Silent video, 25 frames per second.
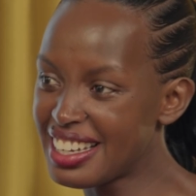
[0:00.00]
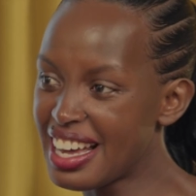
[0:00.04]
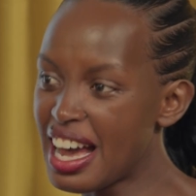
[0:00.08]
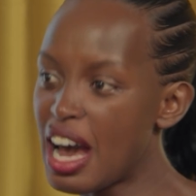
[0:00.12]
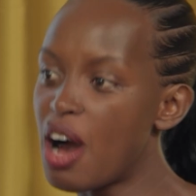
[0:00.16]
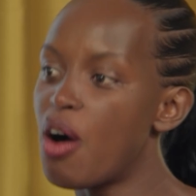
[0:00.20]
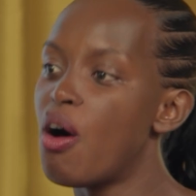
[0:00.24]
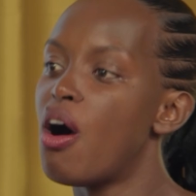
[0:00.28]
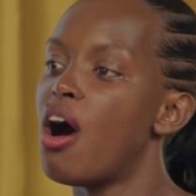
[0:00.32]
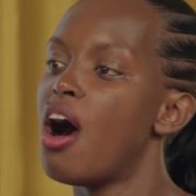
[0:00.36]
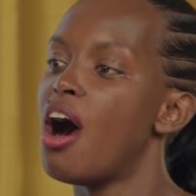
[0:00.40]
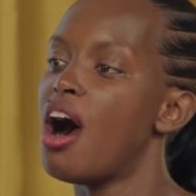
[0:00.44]

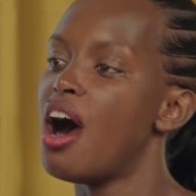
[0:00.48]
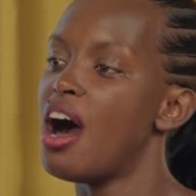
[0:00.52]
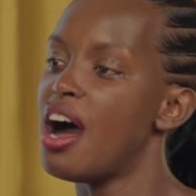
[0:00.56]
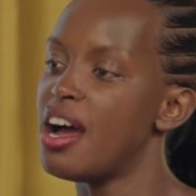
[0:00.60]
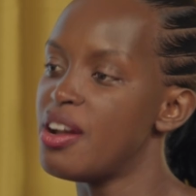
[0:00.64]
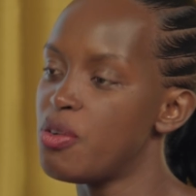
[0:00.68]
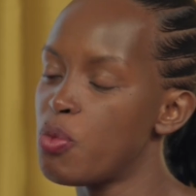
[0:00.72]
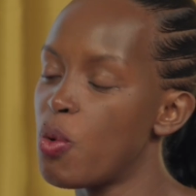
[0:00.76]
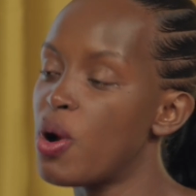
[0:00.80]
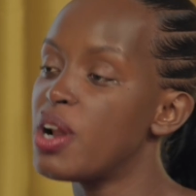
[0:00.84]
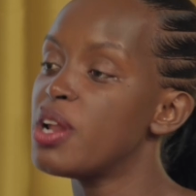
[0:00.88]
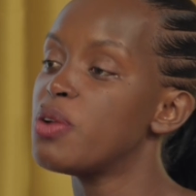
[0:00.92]
how hard,
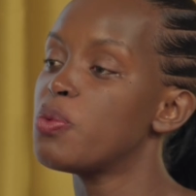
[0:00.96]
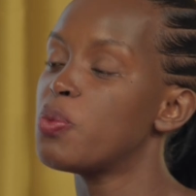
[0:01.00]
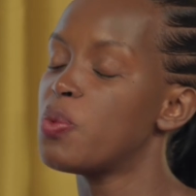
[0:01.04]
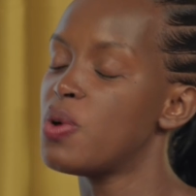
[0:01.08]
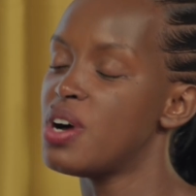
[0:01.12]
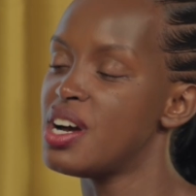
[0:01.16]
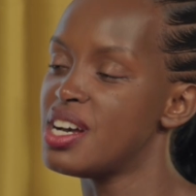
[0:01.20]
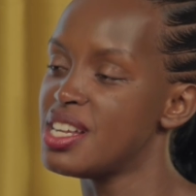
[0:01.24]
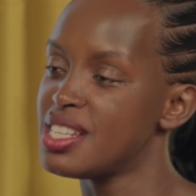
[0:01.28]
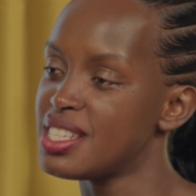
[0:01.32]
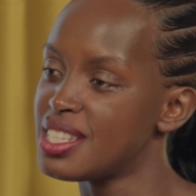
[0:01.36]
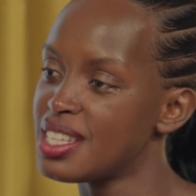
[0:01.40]
what it
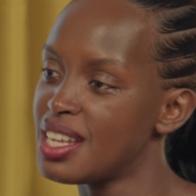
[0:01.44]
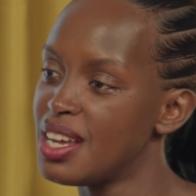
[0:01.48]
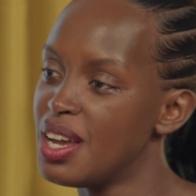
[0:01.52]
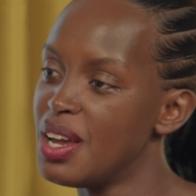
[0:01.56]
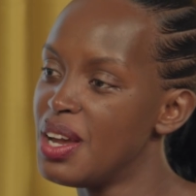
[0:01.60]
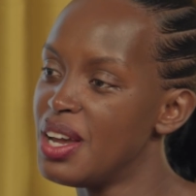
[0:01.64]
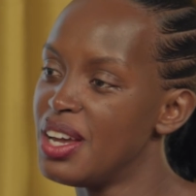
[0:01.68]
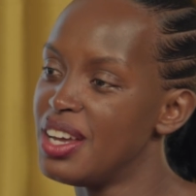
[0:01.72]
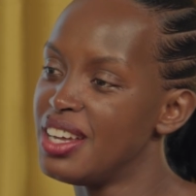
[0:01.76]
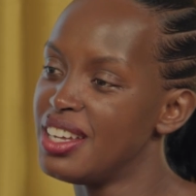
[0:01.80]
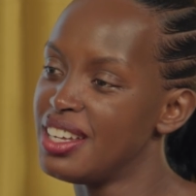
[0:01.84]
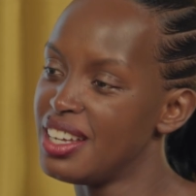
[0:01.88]
was.
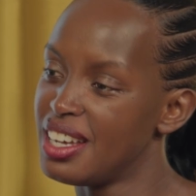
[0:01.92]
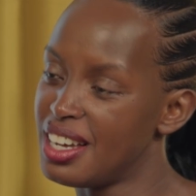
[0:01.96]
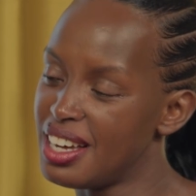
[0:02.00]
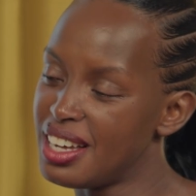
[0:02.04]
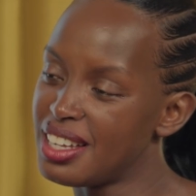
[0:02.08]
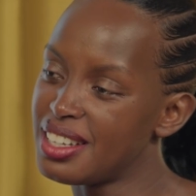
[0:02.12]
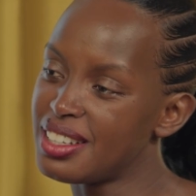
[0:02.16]
Yeah.